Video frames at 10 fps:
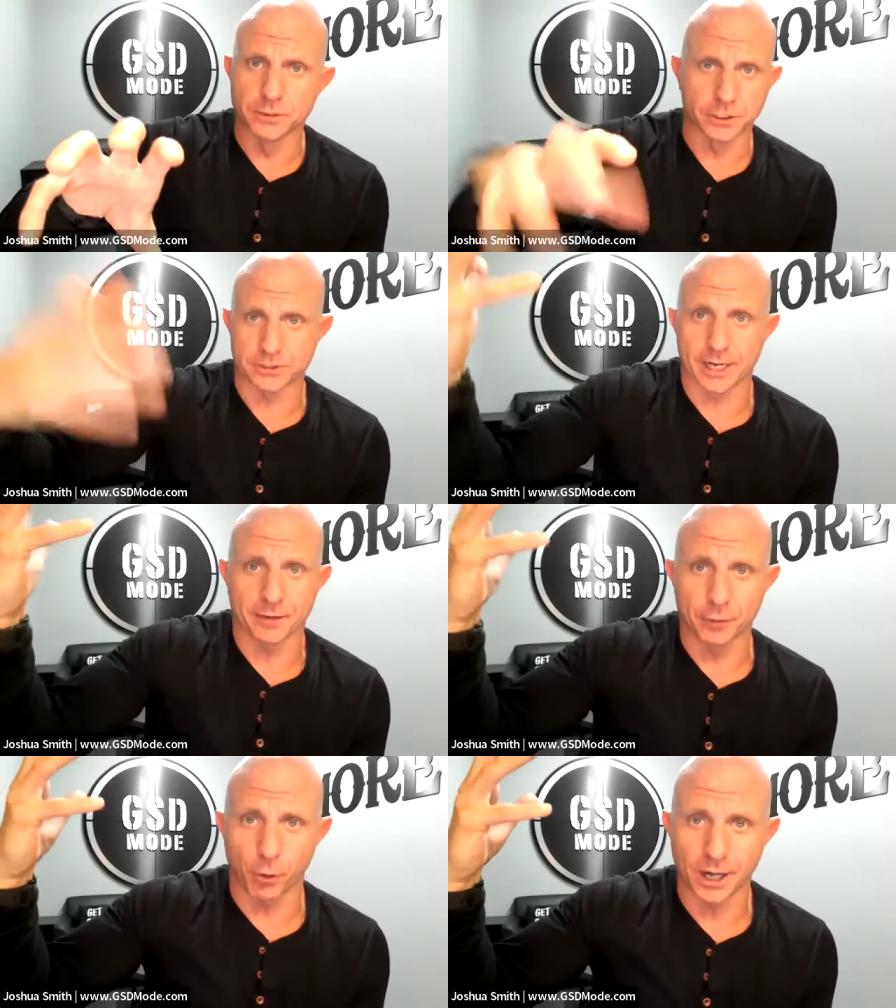just like
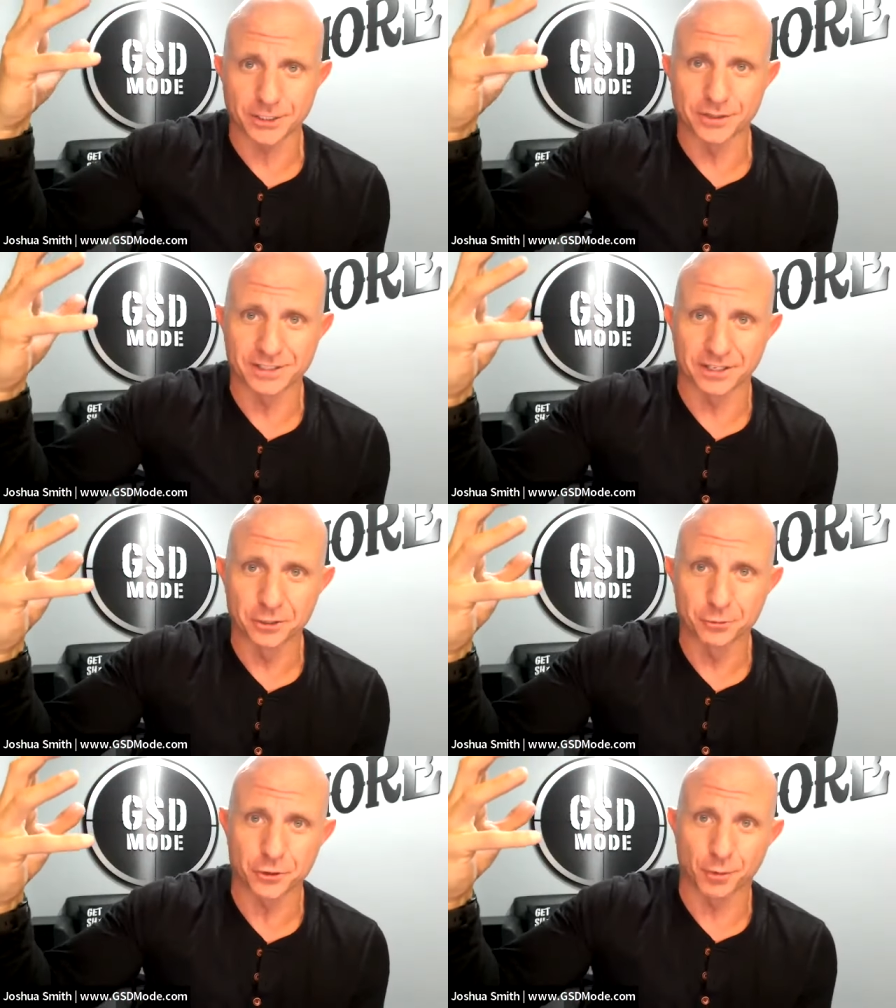if you're watching this on
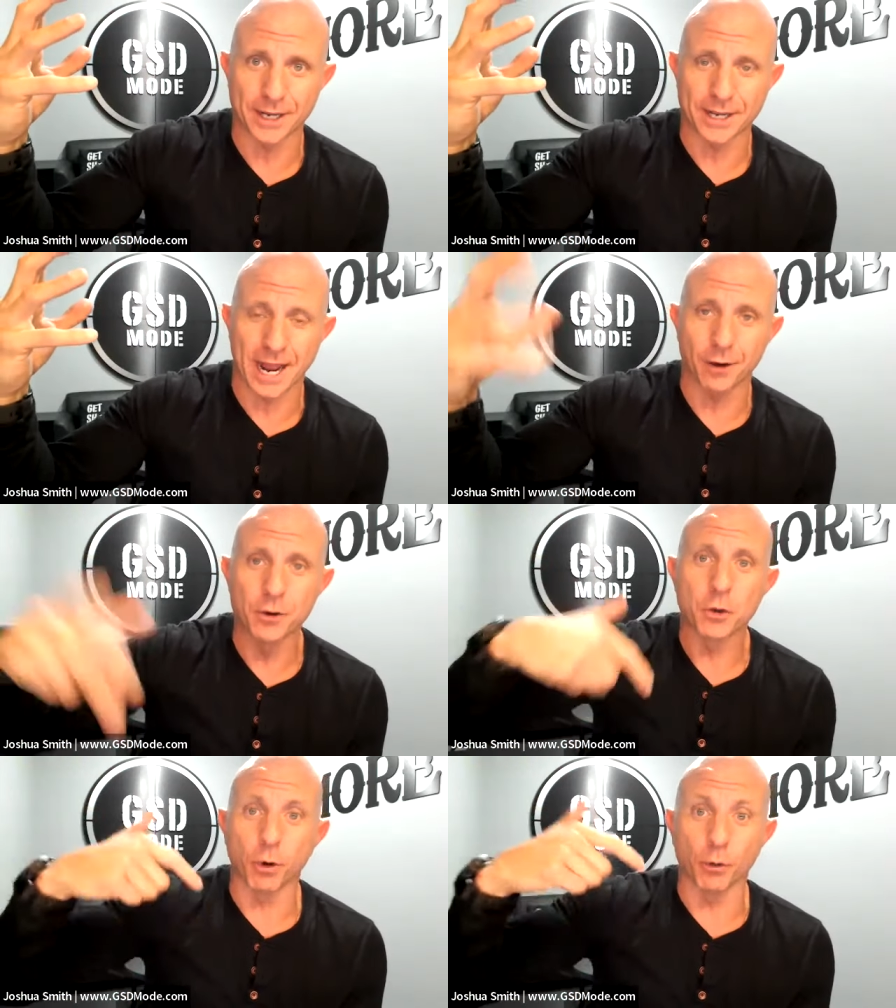YouTube right now,
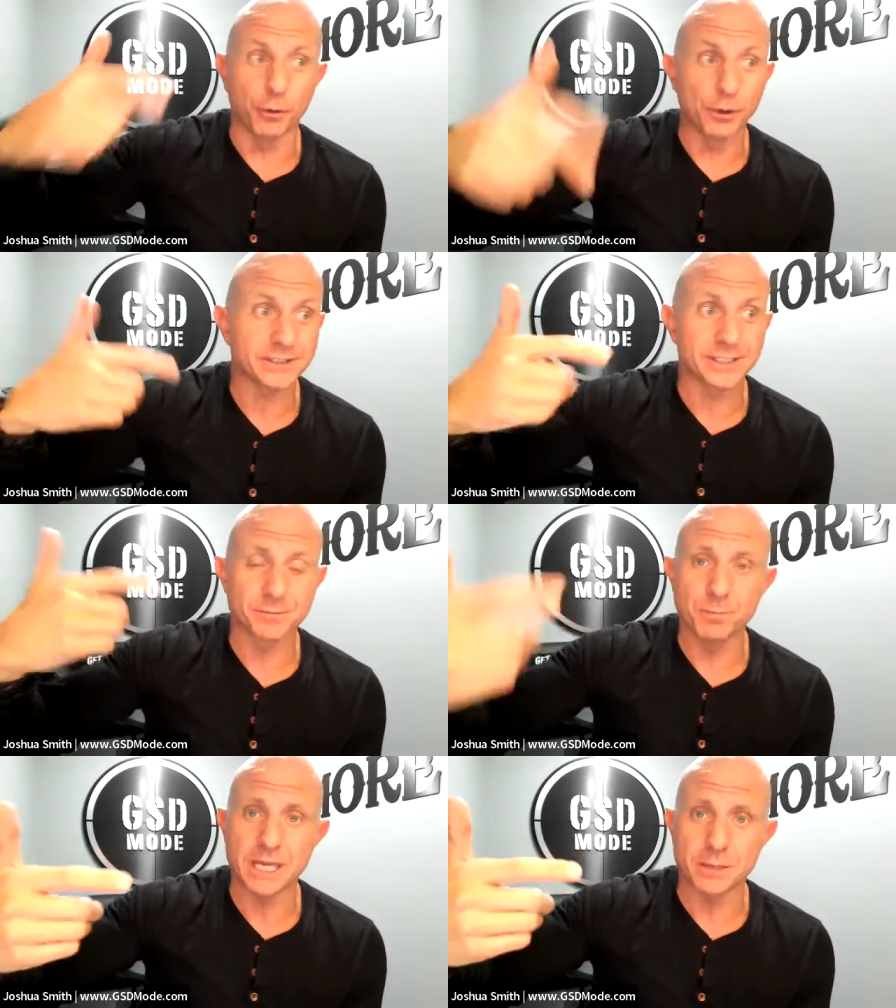well, this
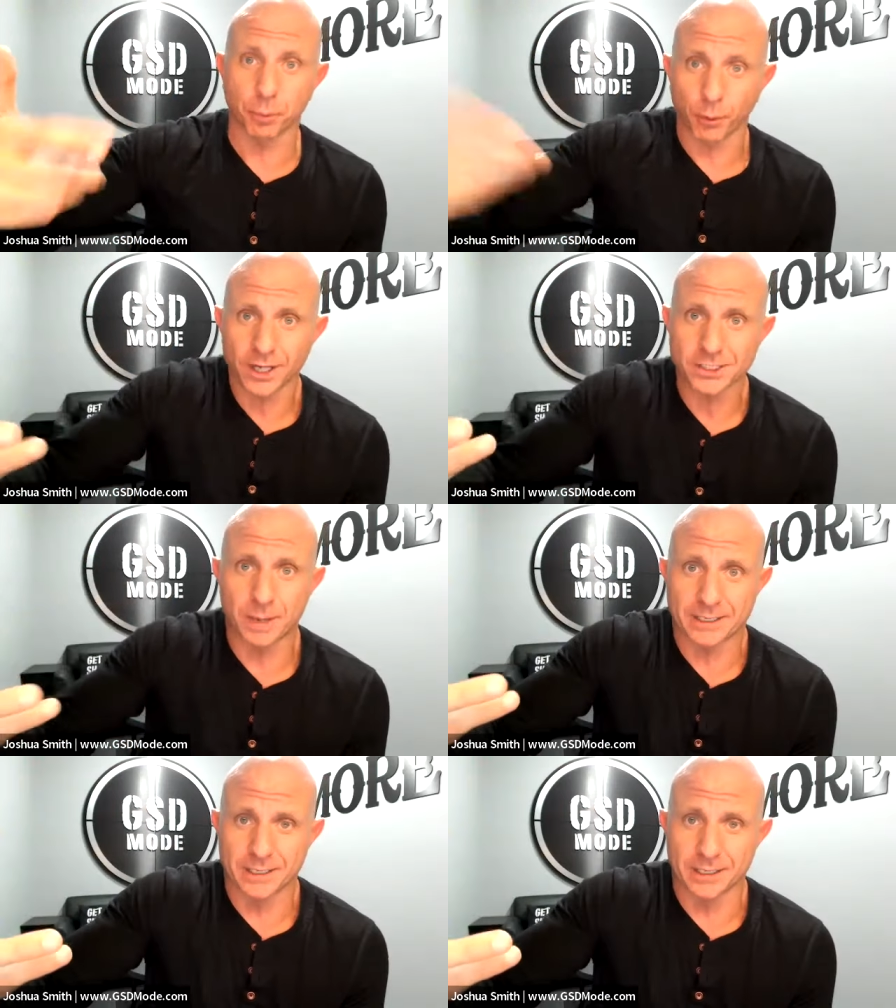is me
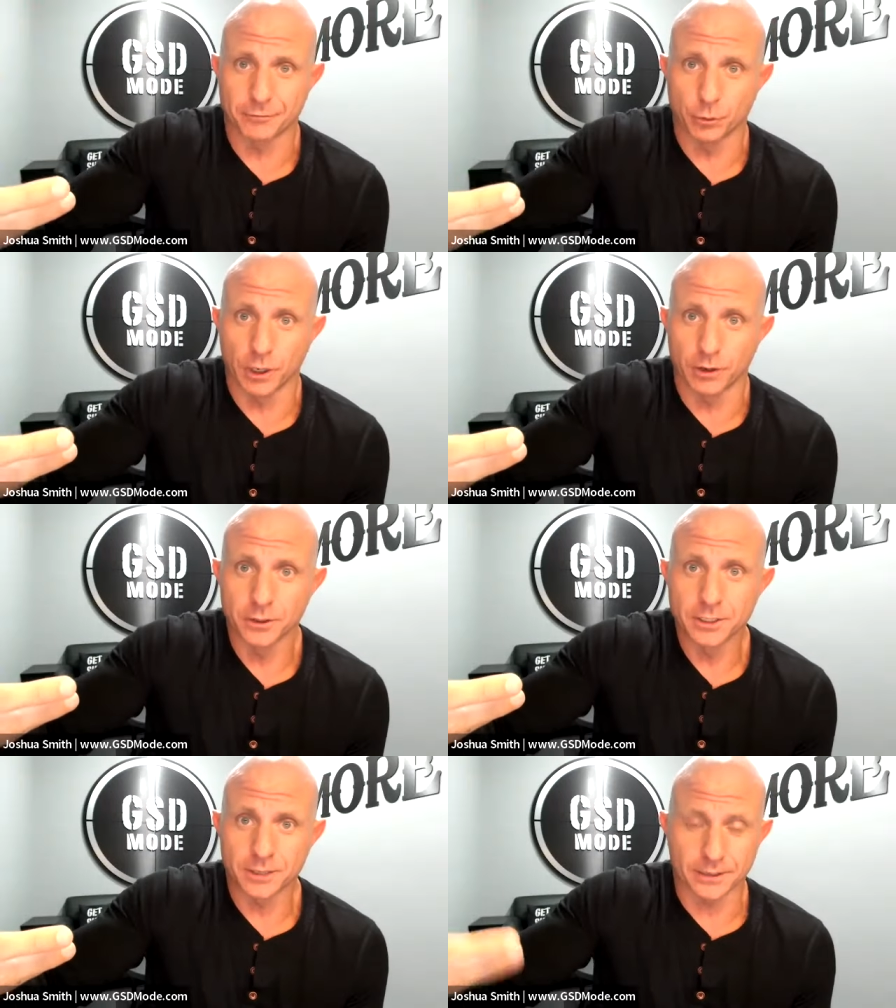prospecting, if you will.
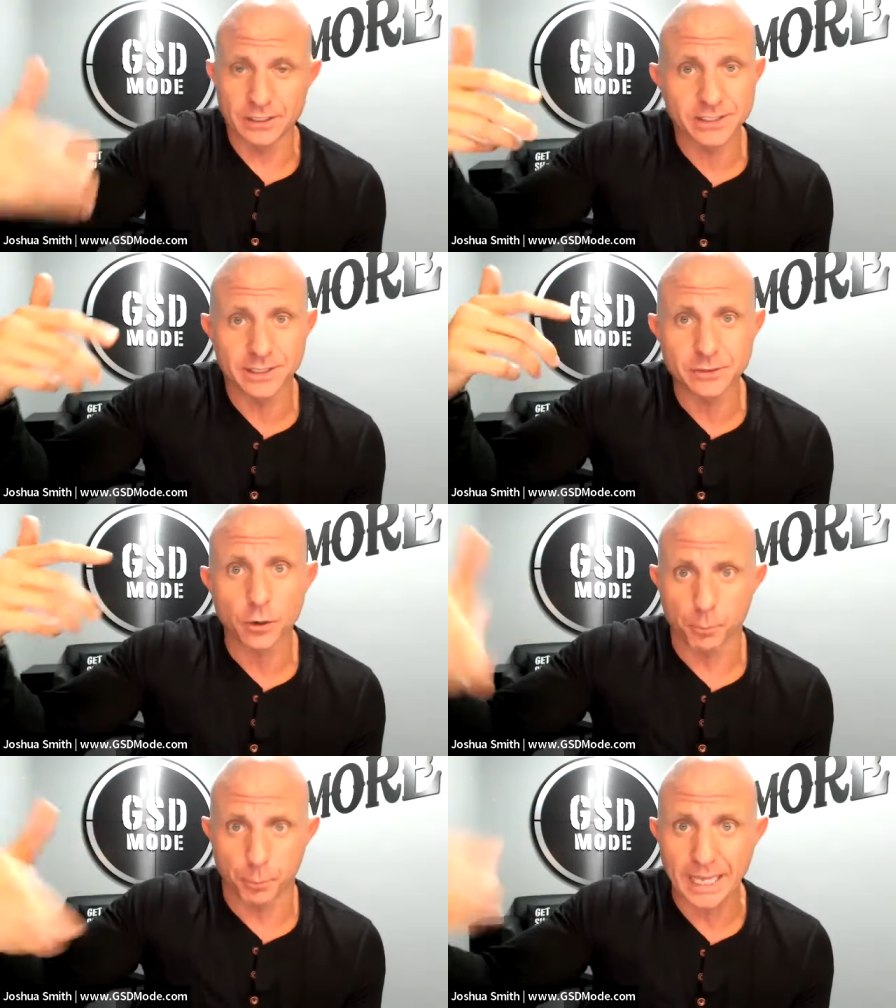Like this, these
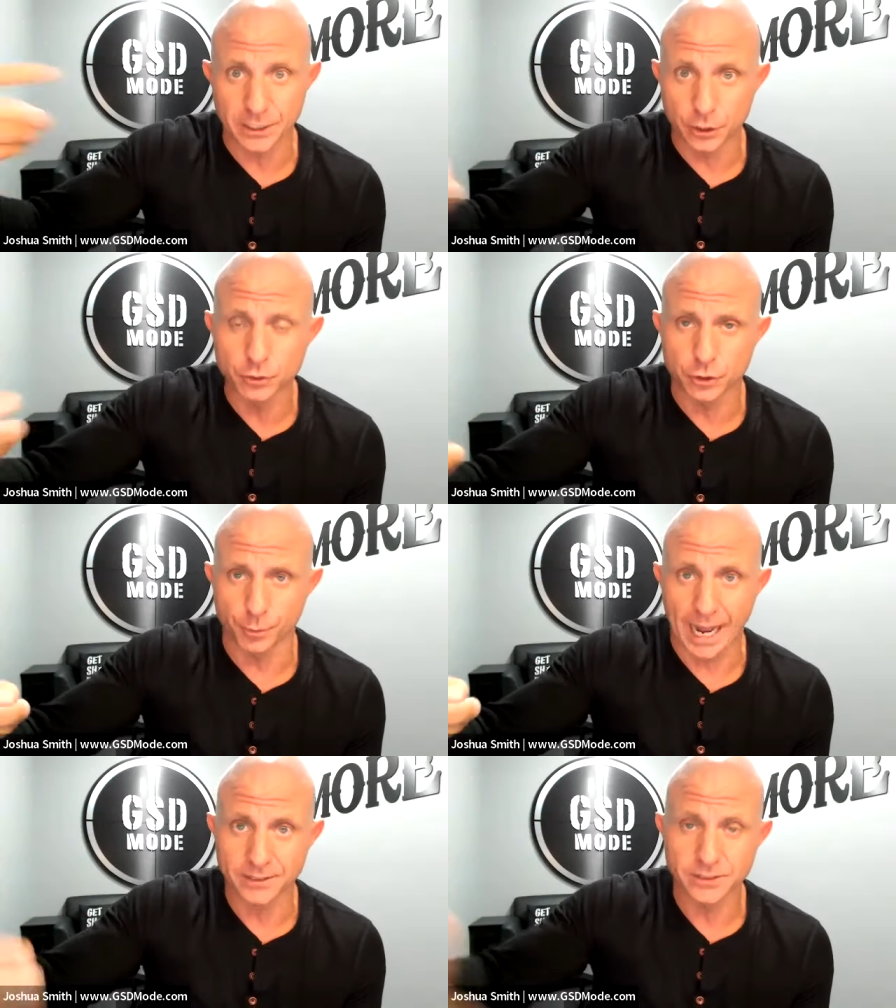aren't paid
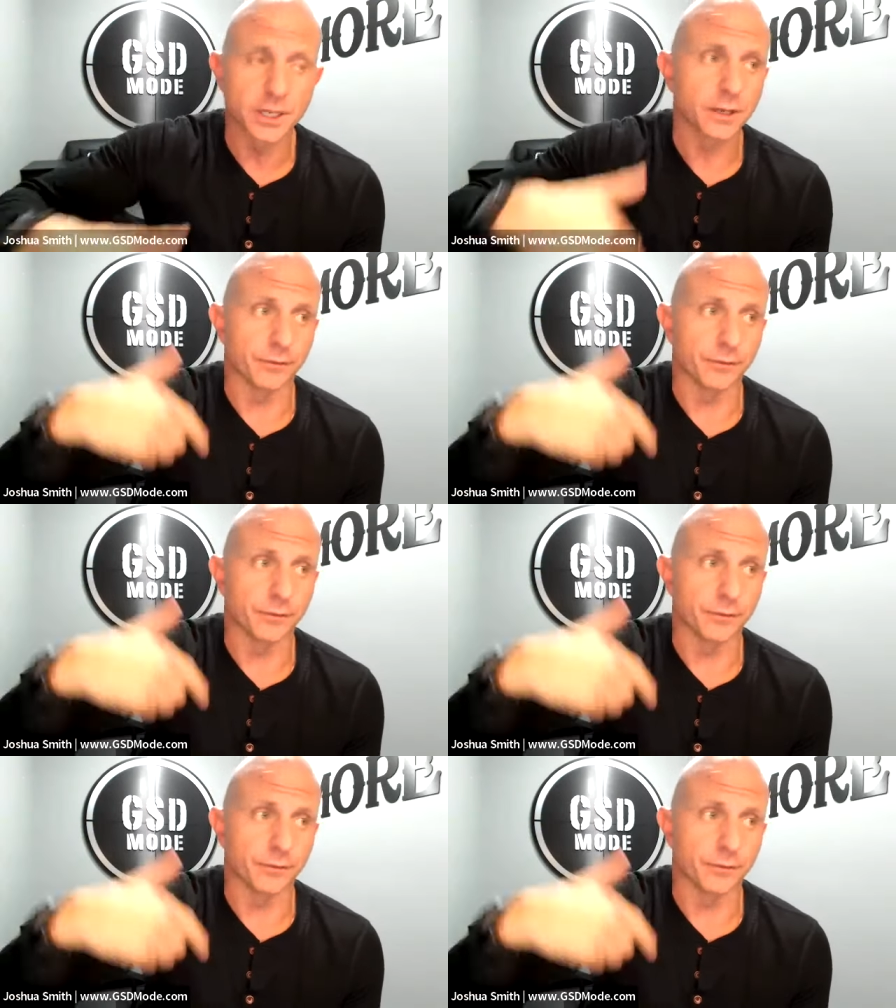YouTube ads.